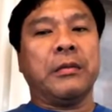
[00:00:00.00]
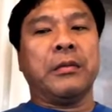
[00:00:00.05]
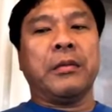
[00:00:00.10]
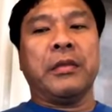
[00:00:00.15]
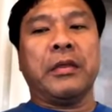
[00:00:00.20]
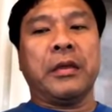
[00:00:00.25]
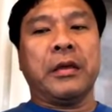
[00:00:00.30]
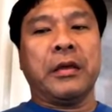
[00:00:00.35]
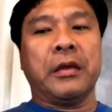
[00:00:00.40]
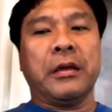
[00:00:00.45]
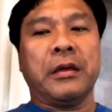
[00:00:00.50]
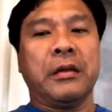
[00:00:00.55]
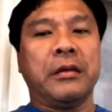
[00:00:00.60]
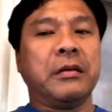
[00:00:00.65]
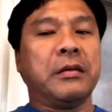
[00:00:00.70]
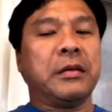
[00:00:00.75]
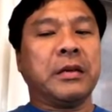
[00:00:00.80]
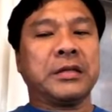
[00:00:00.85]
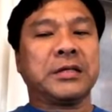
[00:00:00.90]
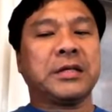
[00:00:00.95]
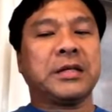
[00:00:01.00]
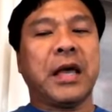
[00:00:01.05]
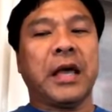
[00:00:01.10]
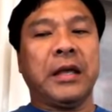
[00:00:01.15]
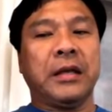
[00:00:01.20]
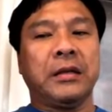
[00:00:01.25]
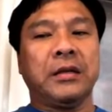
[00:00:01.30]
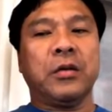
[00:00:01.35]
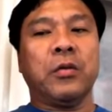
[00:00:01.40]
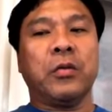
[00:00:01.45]
The
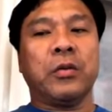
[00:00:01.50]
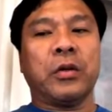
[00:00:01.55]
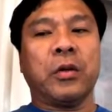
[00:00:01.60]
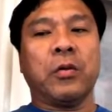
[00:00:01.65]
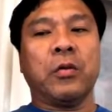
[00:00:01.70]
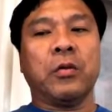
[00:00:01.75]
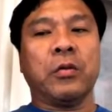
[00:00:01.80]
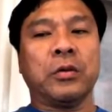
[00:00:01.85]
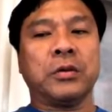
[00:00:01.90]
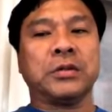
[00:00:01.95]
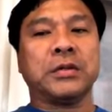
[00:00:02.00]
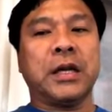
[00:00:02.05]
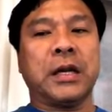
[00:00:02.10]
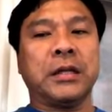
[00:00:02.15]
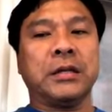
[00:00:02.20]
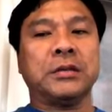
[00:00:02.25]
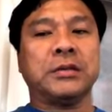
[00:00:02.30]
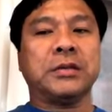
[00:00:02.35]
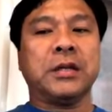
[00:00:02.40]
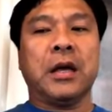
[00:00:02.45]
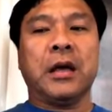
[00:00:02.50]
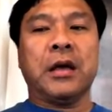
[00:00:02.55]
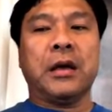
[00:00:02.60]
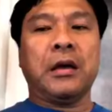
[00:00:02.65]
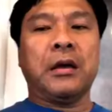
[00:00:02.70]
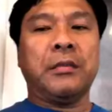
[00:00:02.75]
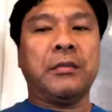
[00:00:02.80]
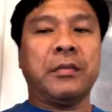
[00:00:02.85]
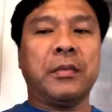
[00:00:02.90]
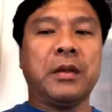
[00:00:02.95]
site, the order site
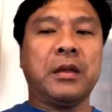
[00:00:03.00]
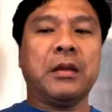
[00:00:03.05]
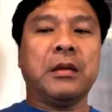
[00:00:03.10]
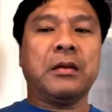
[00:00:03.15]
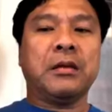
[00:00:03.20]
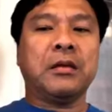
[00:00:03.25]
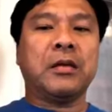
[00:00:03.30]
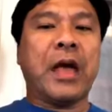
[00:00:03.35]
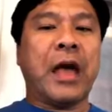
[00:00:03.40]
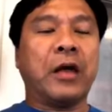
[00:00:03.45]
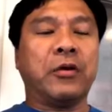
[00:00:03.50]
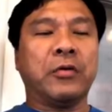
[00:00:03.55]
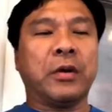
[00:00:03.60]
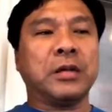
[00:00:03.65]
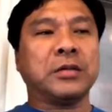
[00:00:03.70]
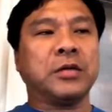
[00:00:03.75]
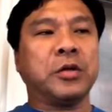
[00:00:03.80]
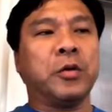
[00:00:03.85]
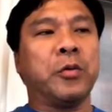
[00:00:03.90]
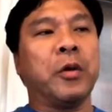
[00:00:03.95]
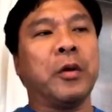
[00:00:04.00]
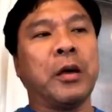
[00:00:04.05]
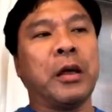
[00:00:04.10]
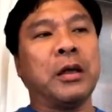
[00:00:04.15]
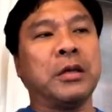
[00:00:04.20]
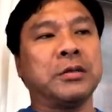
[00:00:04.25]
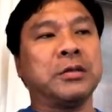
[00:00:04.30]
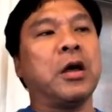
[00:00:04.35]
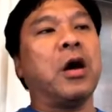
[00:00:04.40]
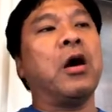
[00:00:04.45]
address, the
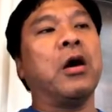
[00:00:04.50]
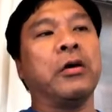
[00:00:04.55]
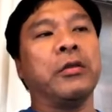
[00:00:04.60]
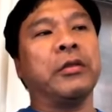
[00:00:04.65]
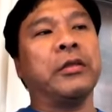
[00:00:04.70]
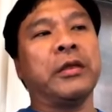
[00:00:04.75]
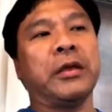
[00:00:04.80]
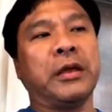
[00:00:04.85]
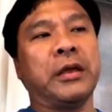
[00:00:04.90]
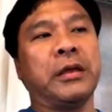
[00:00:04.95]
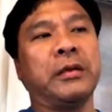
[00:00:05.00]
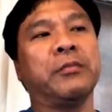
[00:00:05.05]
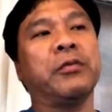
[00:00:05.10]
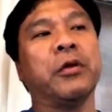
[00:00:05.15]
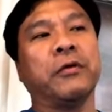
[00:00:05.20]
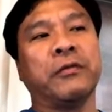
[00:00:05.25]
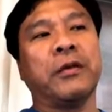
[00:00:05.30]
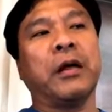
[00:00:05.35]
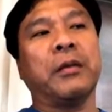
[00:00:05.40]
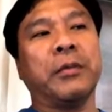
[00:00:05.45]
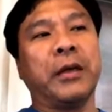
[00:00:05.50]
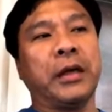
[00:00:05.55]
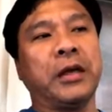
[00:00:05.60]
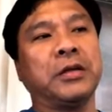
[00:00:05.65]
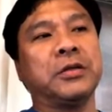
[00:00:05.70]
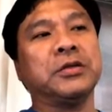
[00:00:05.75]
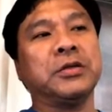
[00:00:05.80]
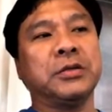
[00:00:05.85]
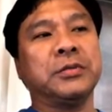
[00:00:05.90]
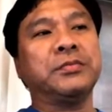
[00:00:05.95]
URLs on the profile
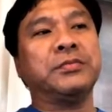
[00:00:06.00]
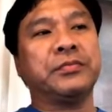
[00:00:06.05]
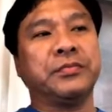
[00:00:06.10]
page.